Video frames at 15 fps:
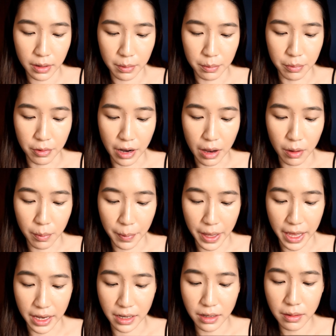brow
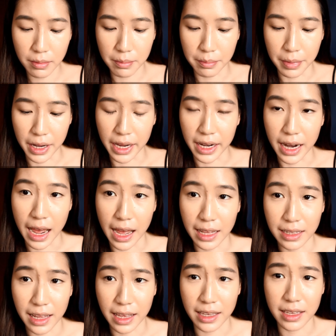pen, but I
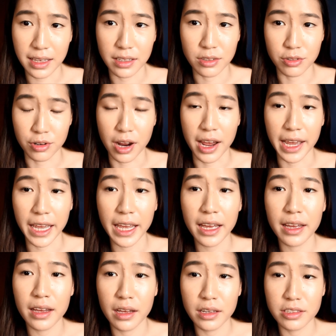like it dry
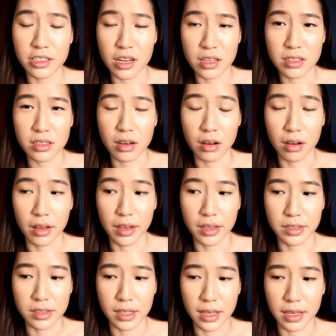just
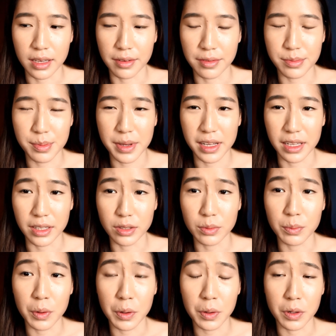cause it gives me a little
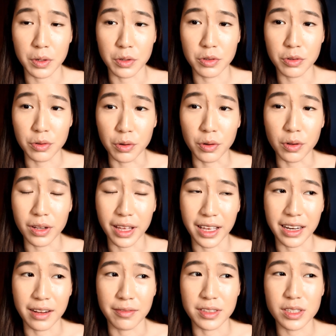more control,
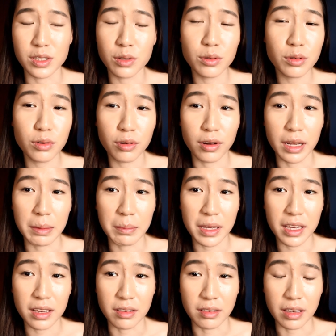and if it's too
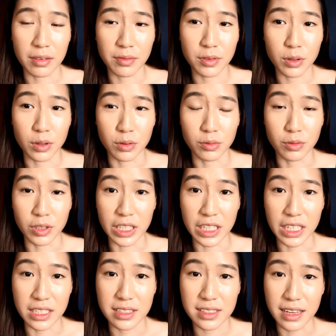creamy it'll give you a
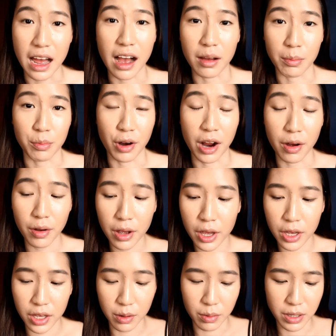really stark brow.
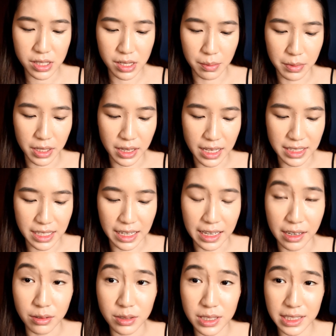You want something that's a
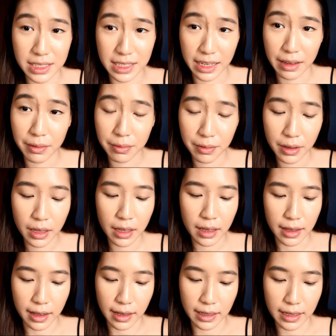little stiff,
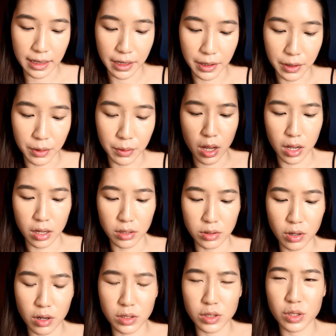a little
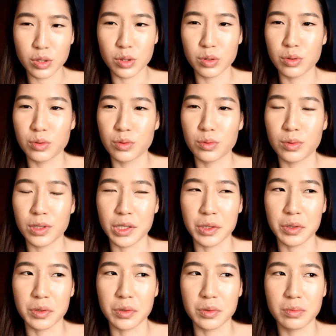not
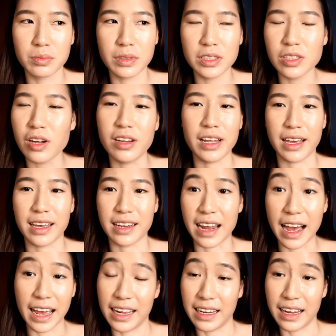too, it's not like an
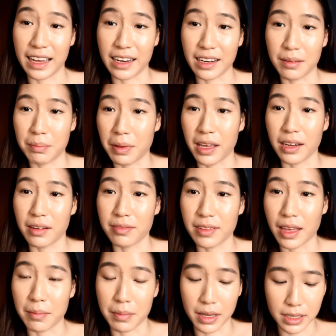eyeliner pen, if
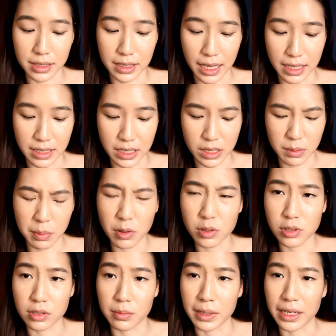that makes sense. It's
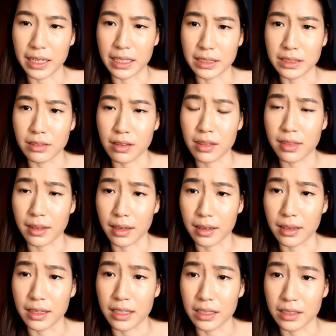supposed to be a little
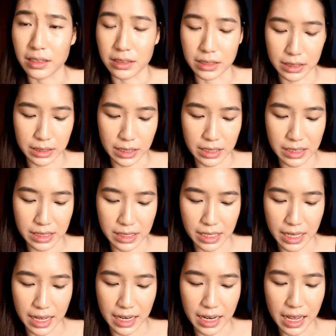thicker in
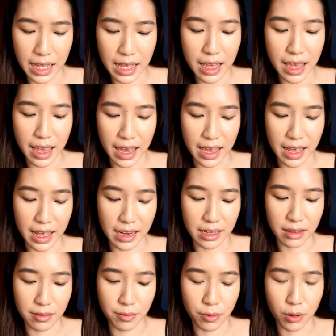consistency
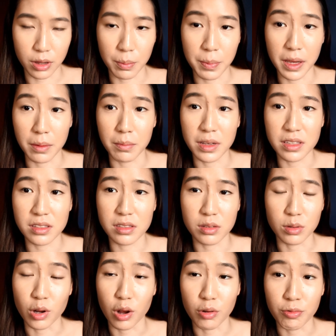and for the pigments
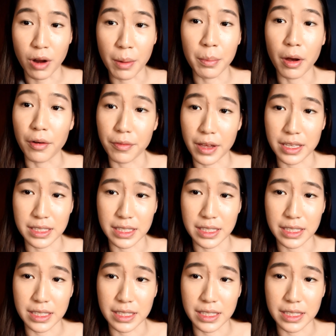to not rub off as